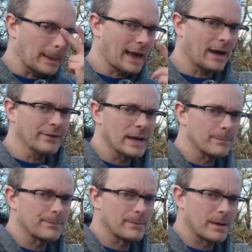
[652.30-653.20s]
having
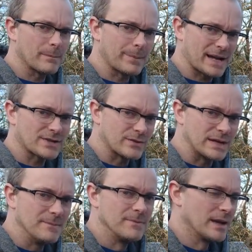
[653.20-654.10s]
a
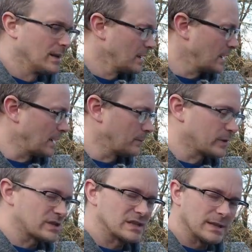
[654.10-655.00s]
battery
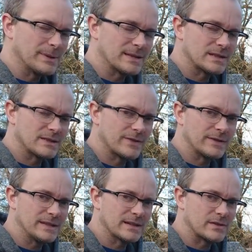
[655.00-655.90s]
which is limited to
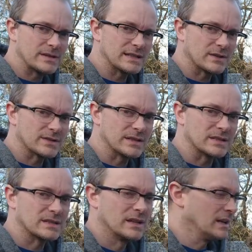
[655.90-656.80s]
50 degrees
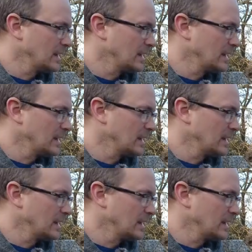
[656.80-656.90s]
Celsius